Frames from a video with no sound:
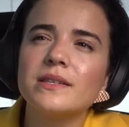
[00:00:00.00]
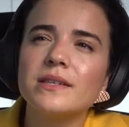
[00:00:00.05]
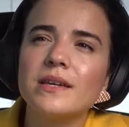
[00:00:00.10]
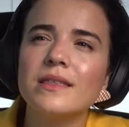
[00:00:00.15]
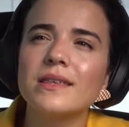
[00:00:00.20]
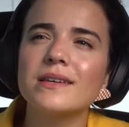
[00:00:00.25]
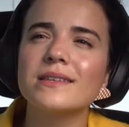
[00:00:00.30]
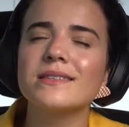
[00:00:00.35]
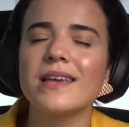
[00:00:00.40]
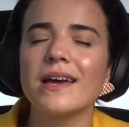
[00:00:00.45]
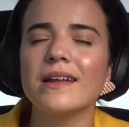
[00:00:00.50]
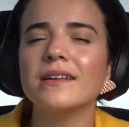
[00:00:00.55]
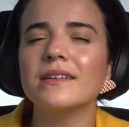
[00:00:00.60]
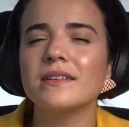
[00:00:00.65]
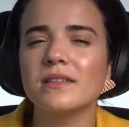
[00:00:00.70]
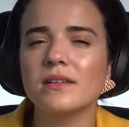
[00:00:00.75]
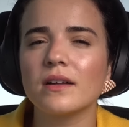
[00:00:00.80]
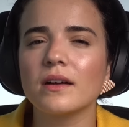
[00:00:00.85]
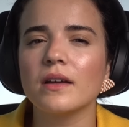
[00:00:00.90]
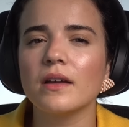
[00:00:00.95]
Heath has said in
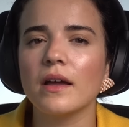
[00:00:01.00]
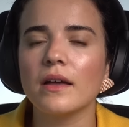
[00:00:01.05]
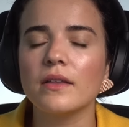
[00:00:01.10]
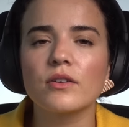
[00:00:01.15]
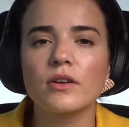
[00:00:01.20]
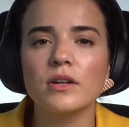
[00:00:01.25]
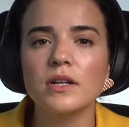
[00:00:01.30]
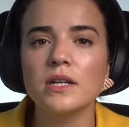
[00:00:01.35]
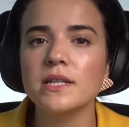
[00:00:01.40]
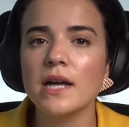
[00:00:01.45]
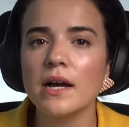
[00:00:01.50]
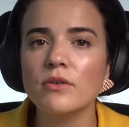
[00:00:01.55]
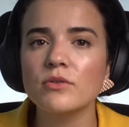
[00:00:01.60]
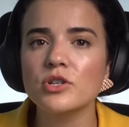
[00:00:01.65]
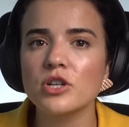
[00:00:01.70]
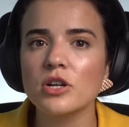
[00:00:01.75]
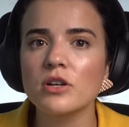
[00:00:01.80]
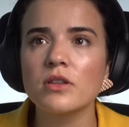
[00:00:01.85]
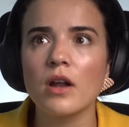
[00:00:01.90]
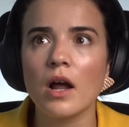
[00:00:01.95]
his talking head, they're going to tell
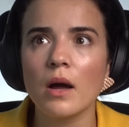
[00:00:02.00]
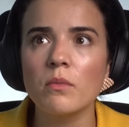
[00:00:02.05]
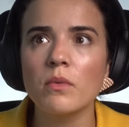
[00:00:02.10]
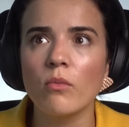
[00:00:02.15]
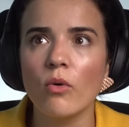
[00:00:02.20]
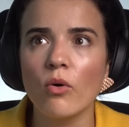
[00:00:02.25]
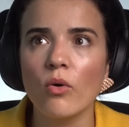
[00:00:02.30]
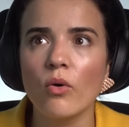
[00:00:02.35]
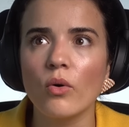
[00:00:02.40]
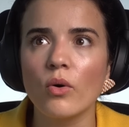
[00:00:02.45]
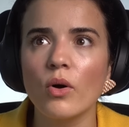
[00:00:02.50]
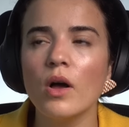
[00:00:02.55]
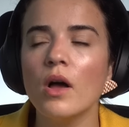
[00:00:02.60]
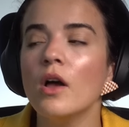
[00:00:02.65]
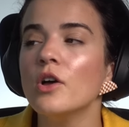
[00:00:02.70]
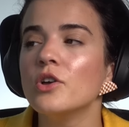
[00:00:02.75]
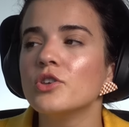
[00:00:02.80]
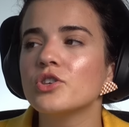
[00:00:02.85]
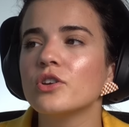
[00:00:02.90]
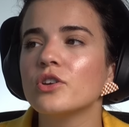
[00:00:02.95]
Rochelle that I'm the mole.
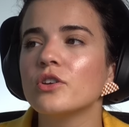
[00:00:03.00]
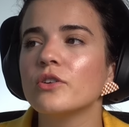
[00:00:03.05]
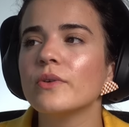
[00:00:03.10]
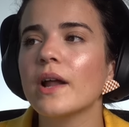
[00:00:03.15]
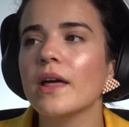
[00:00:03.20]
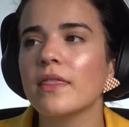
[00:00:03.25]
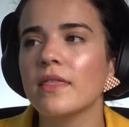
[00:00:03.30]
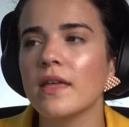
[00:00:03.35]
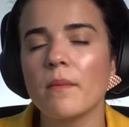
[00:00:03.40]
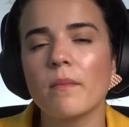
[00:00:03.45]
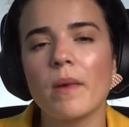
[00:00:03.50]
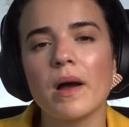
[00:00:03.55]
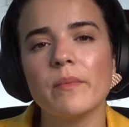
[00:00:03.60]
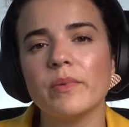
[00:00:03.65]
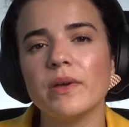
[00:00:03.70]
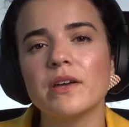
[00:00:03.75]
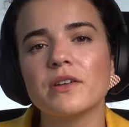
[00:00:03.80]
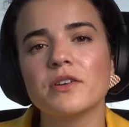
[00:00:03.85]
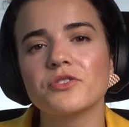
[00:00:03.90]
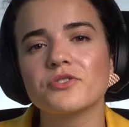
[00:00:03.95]
So you know what I think might
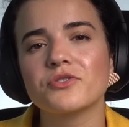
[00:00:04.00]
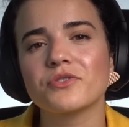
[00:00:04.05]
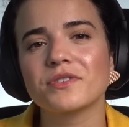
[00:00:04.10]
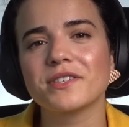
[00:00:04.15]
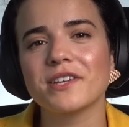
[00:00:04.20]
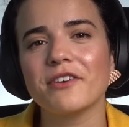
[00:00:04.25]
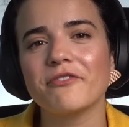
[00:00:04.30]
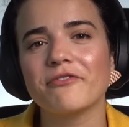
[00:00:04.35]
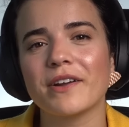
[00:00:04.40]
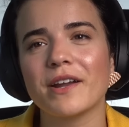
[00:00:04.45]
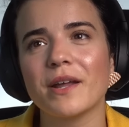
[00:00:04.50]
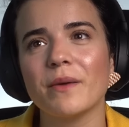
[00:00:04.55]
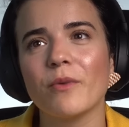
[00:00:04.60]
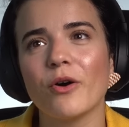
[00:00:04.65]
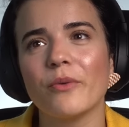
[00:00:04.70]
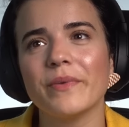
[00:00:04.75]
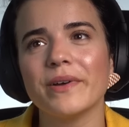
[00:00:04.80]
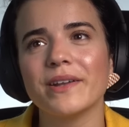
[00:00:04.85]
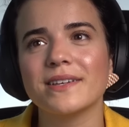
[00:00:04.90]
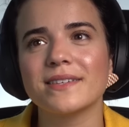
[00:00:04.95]
be an interesting, funny
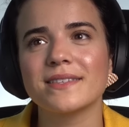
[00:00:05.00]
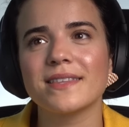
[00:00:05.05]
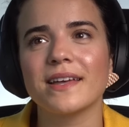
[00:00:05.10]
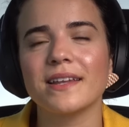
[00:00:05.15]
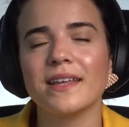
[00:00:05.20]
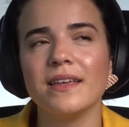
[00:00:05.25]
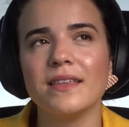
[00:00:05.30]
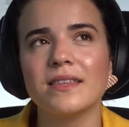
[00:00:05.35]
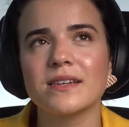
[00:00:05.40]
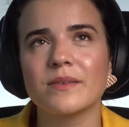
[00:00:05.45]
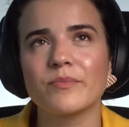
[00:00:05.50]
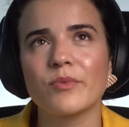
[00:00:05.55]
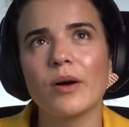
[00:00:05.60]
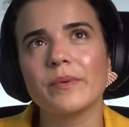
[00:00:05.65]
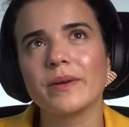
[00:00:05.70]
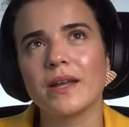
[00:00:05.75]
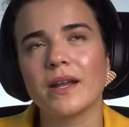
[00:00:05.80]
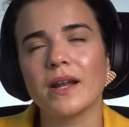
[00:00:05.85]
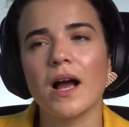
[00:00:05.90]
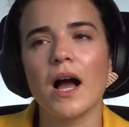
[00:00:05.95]
moment is that Heath's probably
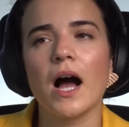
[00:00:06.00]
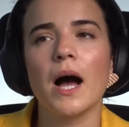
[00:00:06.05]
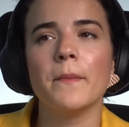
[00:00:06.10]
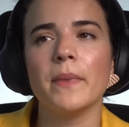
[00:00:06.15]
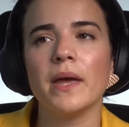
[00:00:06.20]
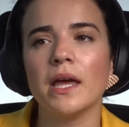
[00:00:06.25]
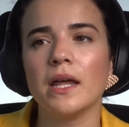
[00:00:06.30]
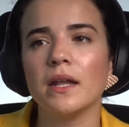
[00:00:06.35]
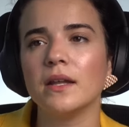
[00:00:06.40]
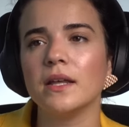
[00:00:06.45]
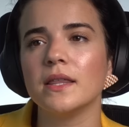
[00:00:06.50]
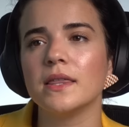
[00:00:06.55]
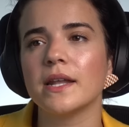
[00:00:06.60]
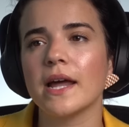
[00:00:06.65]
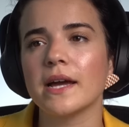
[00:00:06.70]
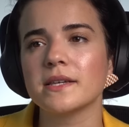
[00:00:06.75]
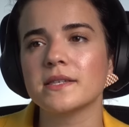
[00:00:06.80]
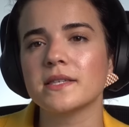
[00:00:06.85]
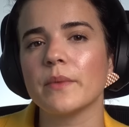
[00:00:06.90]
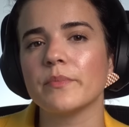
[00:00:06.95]
going to come in the
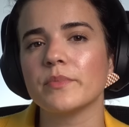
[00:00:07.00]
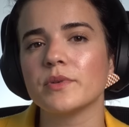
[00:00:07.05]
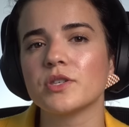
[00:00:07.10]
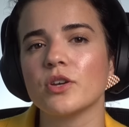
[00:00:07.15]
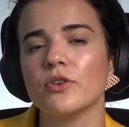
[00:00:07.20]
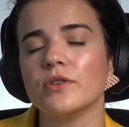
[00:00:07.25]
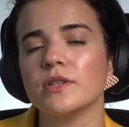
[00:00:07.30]
next episode.